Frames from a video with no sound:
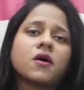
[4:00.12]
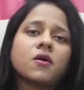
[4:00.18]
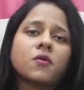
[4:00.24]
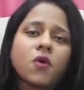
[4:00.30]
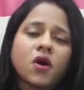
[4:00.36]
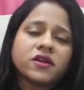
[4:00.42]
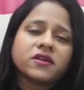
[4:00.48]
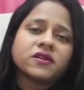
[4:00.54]

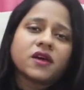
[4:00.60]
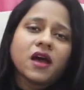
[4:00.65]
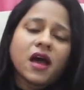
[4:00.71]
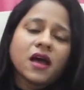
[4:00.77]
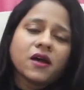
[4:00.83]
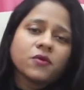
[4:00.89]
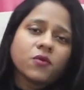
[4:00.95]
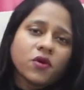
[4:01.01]
what
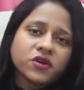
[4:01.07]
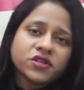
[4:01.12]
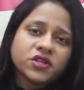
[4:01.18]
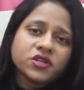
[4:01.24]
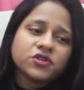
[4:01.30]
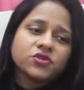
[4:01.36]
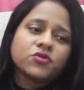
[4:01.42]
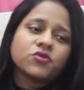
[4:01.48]
I
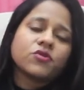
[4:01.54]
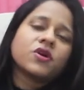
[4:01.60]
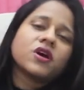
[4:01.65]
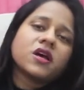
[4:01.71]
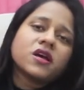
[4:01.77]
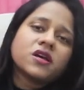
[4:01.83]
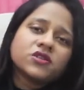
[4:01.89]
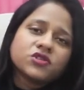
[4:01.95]
wanted to
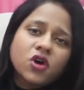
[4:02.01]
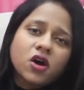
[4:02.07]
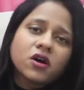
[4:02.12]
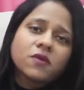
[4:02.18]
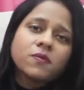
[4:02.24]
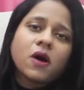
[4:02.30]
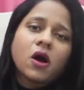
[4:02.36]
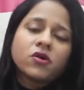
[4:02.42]

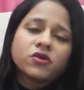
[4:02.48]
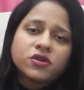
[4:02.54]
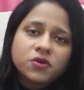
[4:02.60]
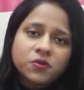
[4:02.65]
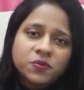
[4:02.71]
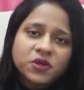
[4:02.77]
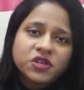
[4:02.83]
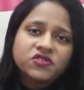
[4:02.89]
talk about
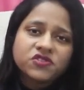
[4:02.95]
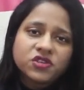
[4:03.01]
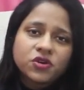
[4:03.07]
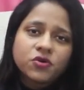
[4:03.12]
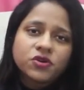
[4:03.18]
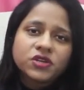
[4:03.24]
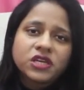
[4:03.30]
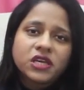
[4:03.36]

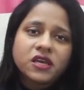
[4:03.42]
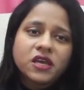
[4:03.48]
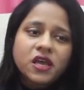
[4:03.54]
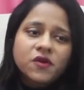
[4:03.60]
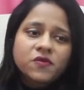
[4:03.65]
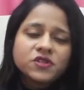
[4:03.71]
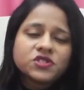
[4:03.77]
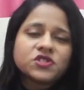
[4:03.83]
PCOD,
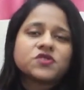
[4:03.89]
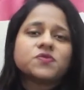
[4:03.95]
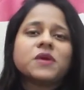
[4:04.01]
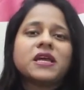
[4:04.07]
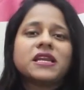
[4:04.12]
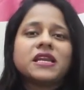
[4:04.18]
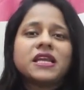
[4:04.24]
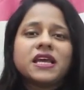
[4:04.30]
which is
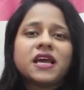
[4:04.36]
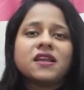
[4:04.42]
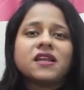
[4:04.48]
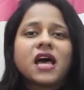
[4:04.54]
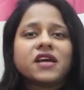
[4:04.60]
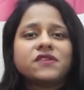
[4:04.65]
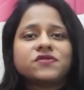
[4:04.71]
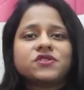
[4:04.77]
mainly a
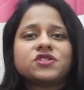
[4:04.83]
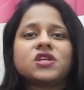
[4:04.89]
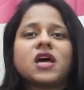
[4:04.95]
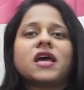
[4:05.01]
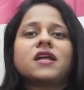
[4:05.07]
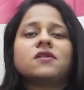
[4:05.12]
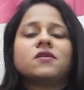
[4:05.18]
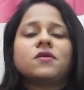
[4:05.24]

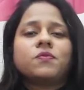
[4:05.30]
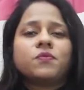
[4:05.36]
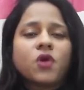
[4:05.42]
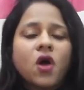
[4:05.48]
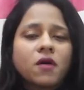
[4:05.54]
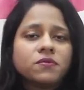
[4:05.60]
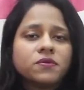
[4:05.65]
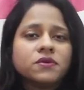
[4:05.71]
lifestyle
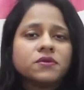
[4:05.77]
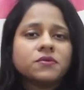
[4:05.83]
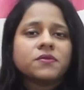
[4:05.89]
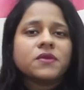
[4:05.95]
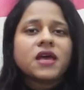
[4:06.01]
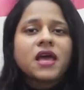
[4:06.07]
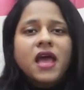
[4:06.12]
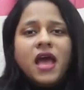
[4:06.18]
problem,
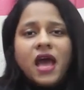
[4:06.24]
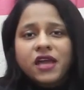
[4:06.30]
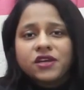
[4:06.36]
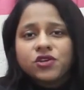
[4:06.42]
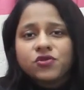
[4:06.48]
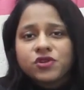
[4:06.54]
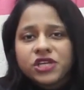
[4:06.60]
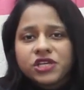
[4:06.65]

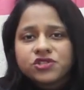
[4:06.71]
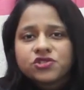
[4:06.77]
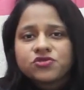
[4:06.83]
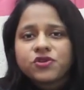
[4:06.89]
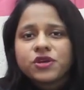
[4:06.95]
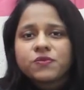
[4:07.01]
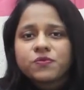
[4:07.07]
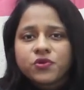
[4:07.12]
and you need
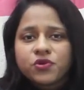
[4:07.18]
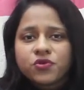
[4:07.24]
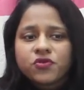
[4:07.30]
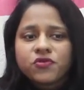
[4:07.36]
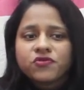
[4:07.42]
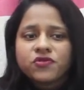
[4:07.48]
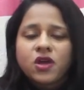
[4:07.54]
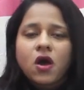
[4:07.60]
to
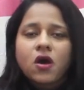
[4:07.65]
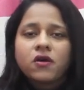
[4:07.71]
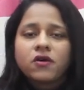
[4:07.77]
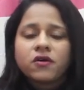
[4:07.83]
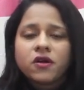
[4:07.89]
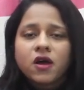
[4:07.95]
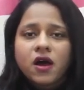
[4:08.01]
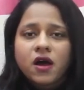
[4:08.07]
improve
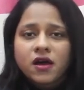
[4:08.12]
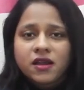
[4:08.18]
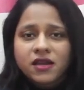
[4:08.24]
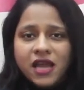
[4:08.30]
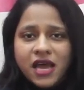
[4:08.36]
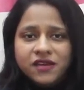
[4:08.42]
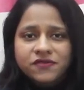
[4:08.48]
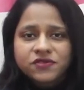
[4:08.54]
your
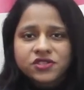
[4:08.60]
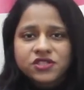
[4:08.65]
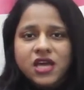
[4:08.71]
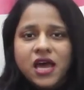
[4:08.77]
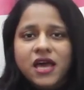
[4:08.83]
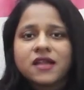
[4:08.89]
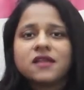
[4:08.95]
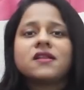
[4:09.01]

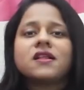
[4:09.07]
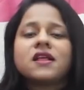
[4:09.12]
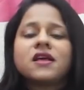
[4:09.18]
lifestyle